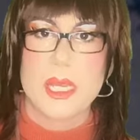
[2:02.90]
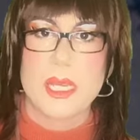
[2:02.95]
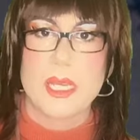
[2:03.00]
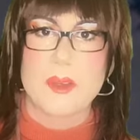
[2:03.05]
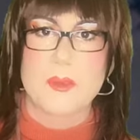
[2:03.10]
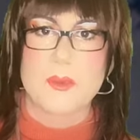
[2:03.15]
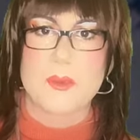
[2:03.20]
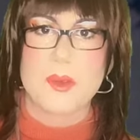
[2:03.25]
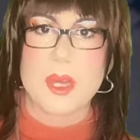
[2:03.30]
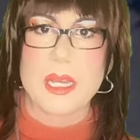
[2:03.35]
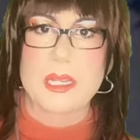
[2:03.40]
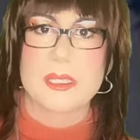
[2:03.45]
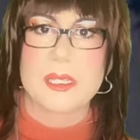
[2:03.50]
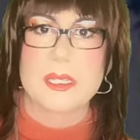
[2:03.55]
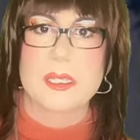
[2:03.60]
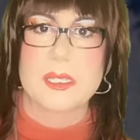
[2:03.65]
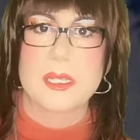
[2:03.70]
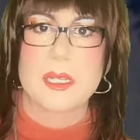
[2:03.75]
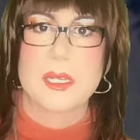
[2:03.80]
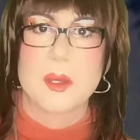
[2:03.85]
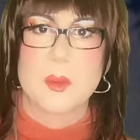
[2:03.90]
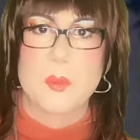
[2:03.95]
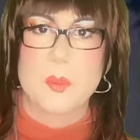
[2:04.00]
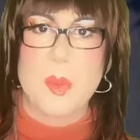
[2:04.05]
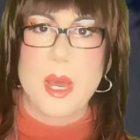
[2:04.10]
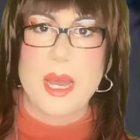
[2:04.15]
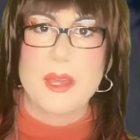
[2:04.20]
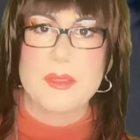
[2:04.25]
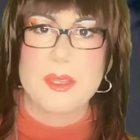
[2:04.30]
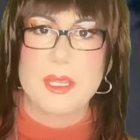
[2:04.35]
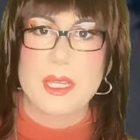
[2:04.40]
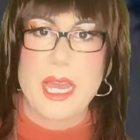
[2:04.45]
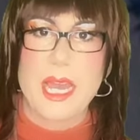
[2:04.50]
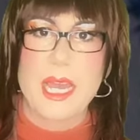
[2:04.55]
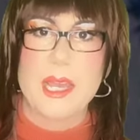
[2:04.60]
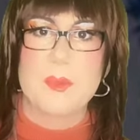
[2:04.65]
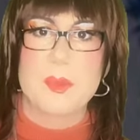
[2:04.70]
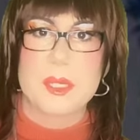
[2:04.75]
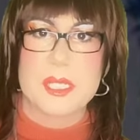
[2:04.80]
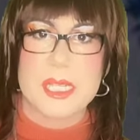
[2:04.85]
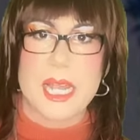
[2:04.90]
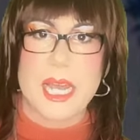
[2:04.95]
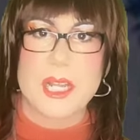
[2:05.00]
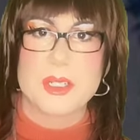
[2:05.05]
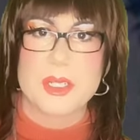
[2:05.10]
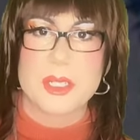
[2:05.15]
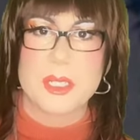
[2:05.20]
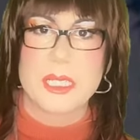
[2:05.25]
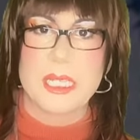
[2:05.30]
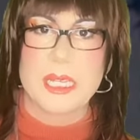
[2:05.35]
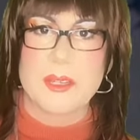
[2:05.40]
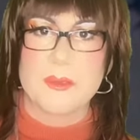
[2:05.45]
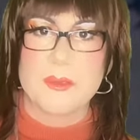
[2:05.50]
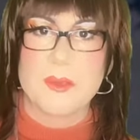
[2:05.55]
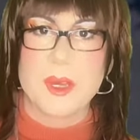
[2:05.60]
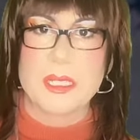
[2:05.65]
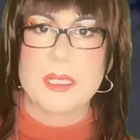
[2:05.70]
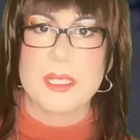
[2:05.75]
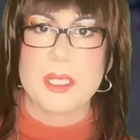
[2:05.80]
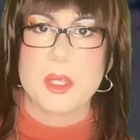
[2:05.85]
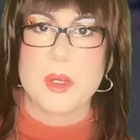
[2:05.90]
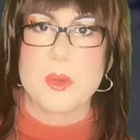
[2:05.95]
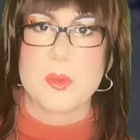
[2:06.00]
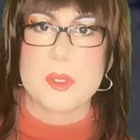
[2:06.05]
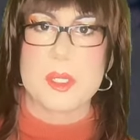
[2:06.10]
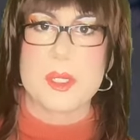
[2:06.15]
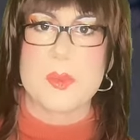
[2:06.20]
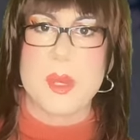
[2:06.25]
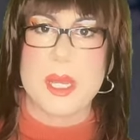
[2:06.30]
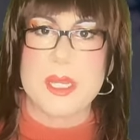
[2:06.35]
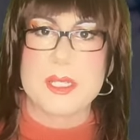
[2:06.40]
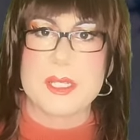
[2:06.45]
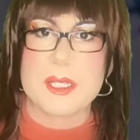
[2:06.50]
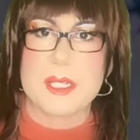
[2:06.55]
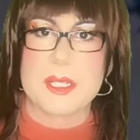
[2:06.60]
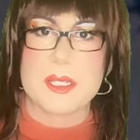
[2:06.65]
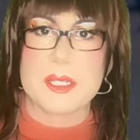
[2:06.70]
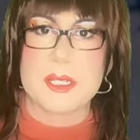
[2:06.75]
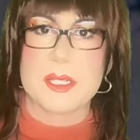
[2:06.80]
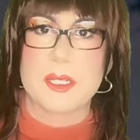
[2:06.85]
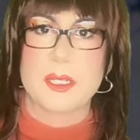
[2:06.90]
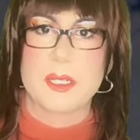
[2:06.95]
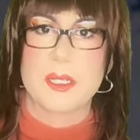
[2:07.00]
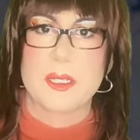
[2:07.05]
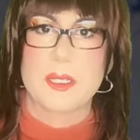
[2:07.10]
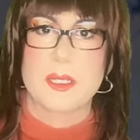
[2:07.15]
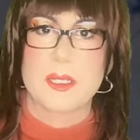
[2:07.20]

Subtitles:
being affected by the game. It's actually affecting your responses.